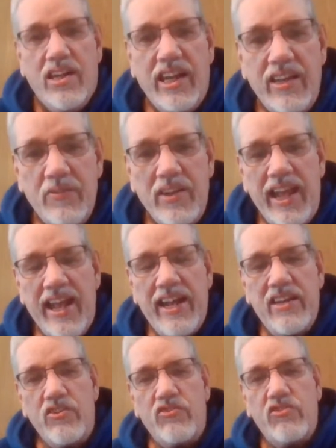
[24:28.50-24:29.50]
I even had
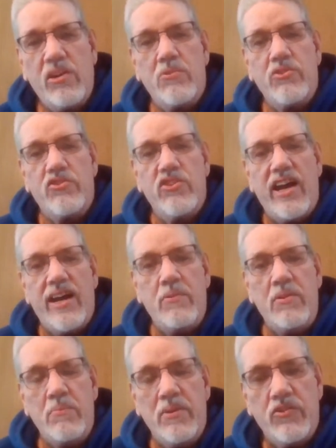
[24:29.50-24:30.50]
a summer job
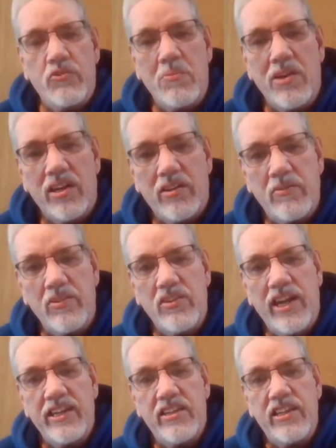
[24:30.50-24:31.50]
in Bismarck in
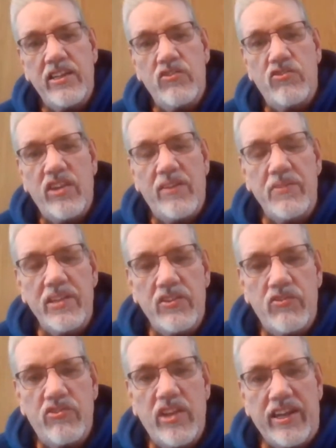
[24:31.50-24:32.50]

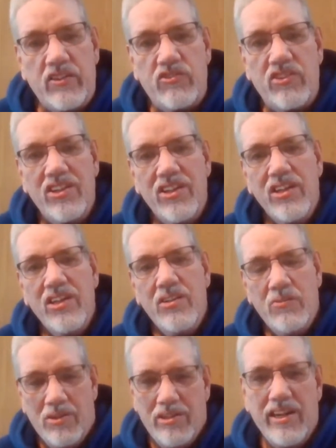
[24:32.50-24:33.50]
1976
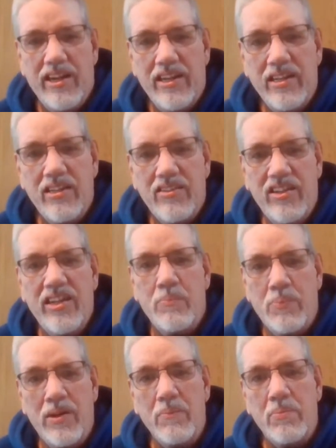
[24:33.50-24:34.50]
where I did
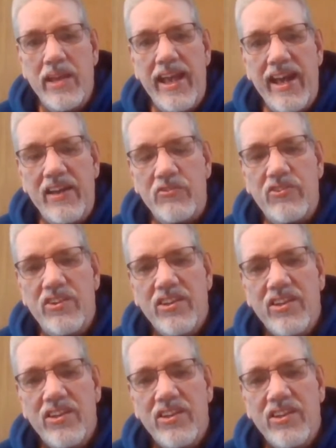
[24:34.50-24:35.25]
pump gas.